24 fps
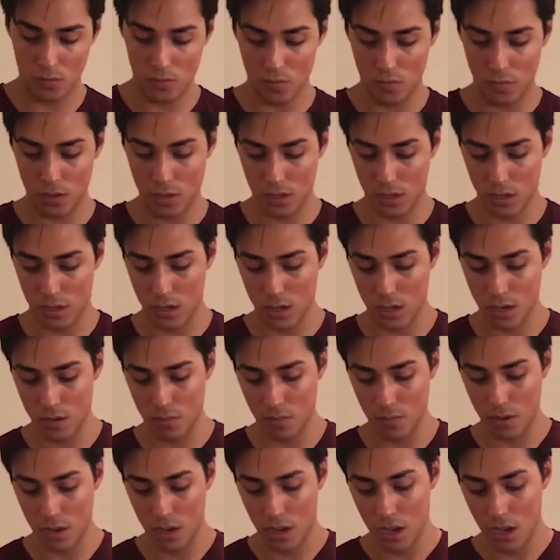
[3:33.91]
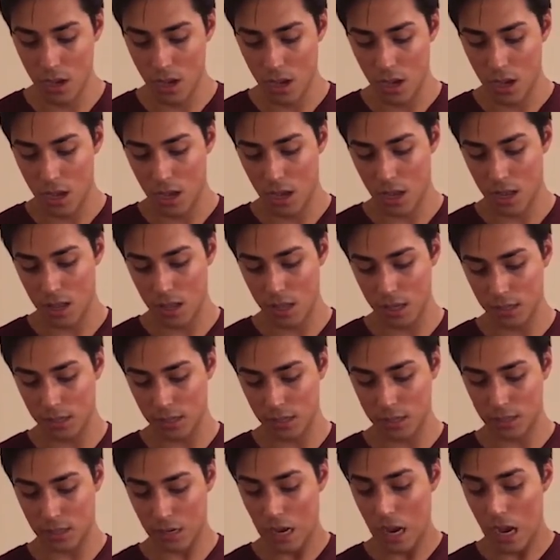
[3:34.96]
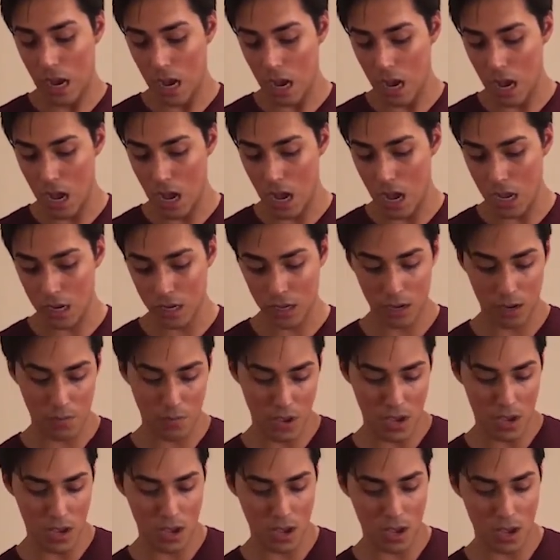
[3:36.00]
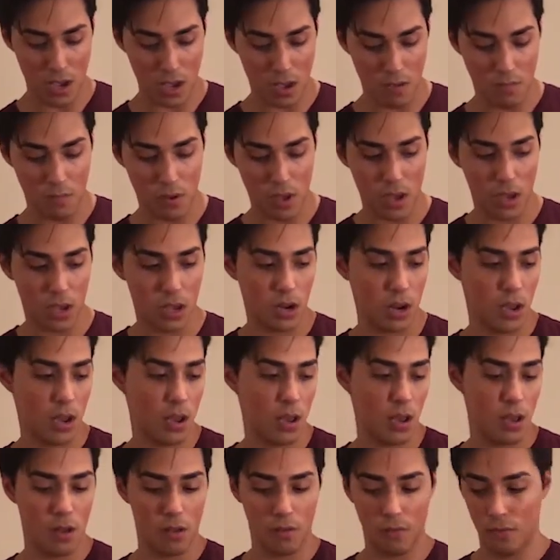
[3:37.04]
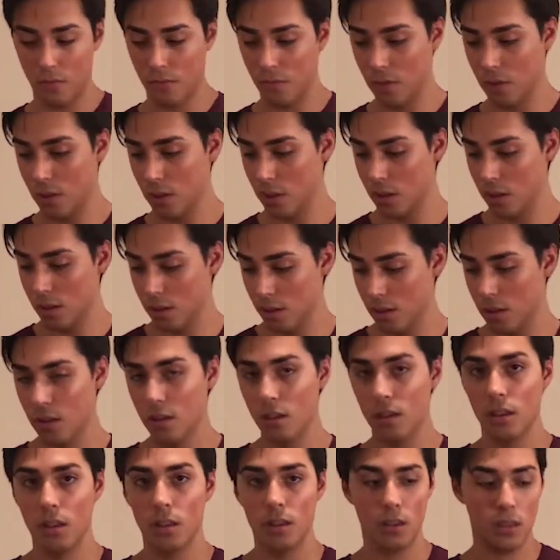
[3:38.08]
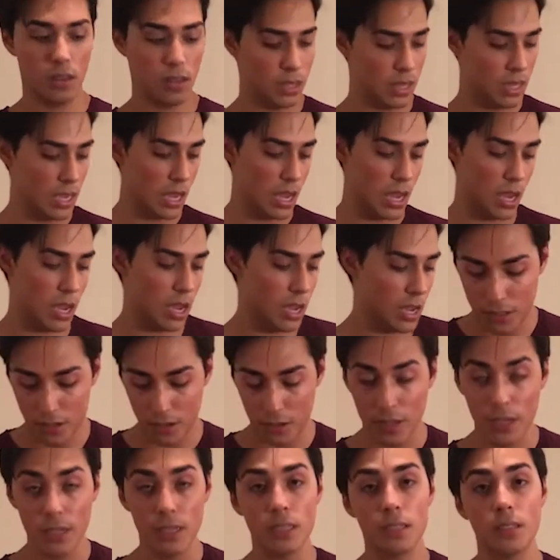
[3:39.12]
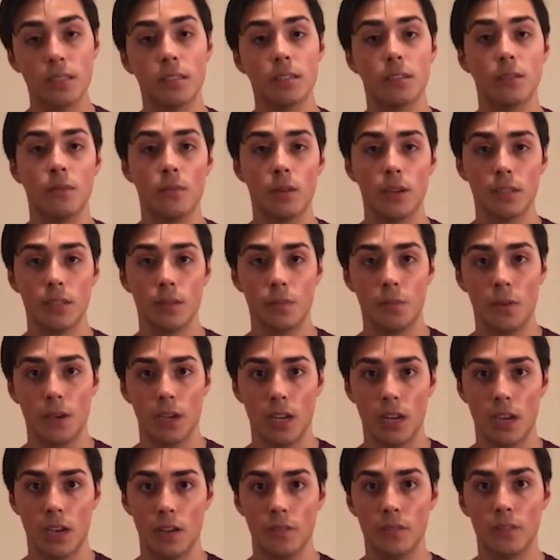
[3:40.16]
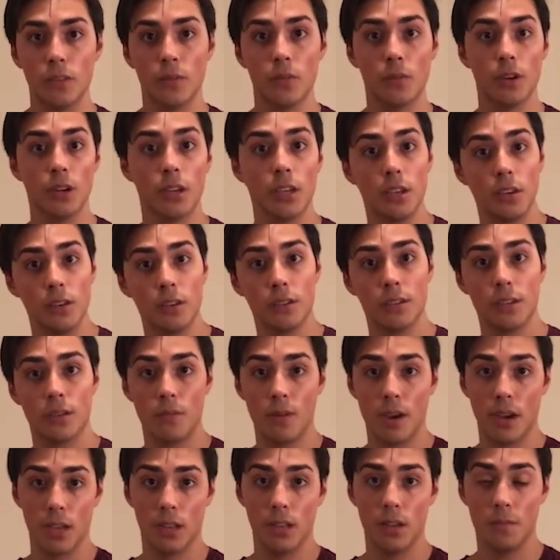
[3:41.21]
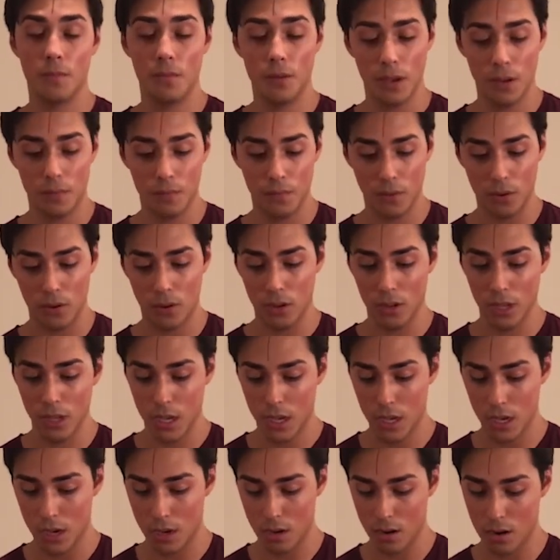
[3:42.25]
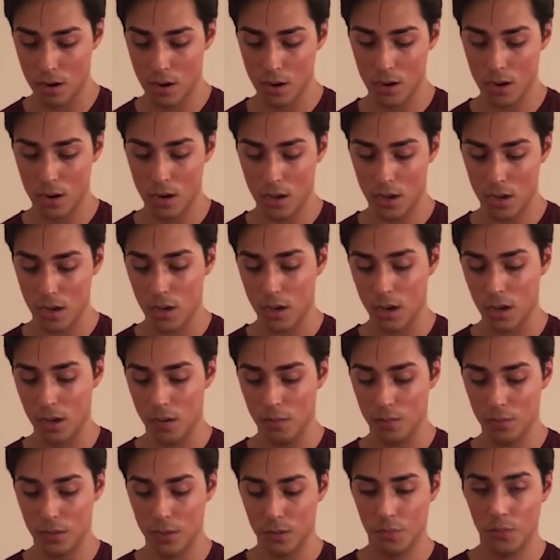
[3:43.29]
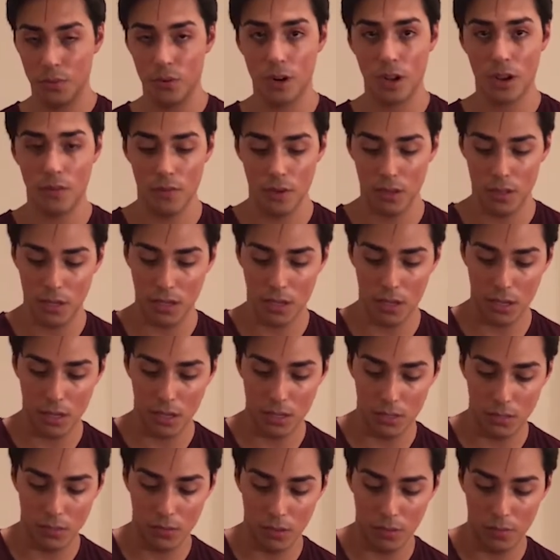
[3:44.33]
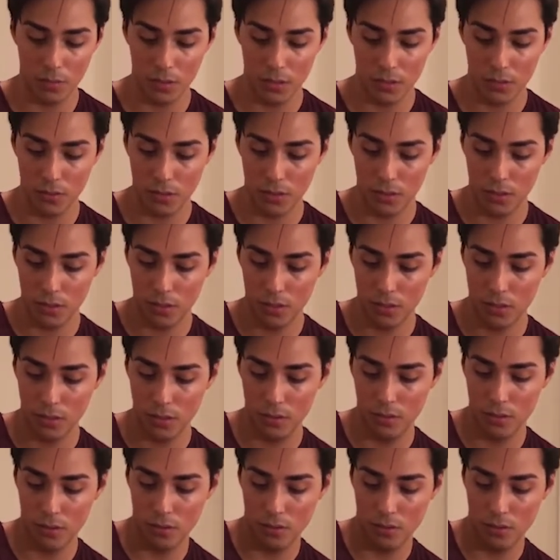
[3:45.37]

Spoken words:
1 cup. And this is not gonna be a big enough thing. So this wasn't big enough, so we're gonna use a regular big bowl here to put everything in. So I'm just going to